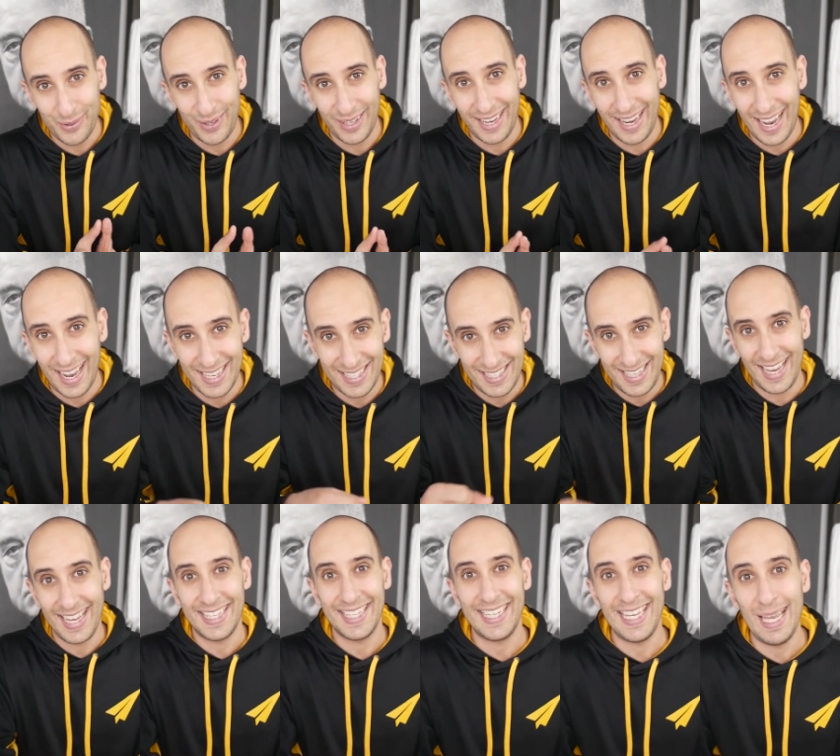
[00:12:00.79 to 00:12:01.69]
in the gas
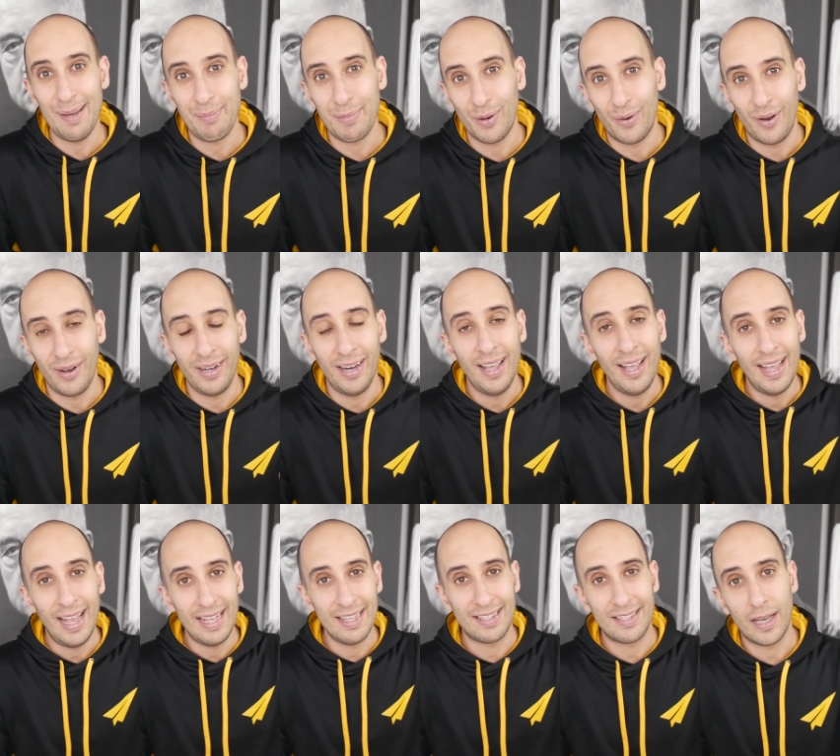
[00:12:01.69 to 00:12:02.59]
tank to keep going
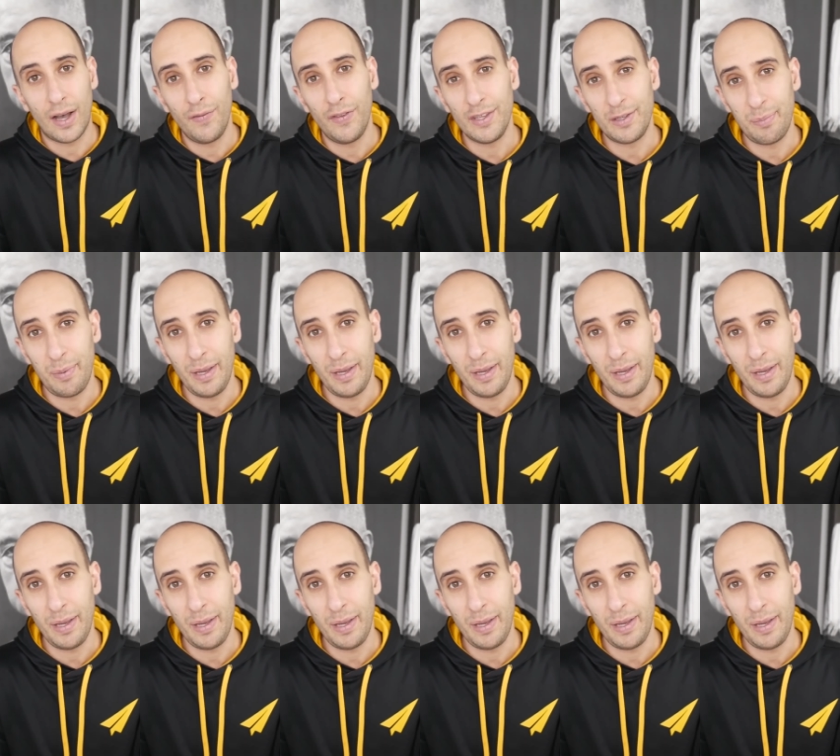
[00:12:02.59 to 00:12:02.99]
and solve this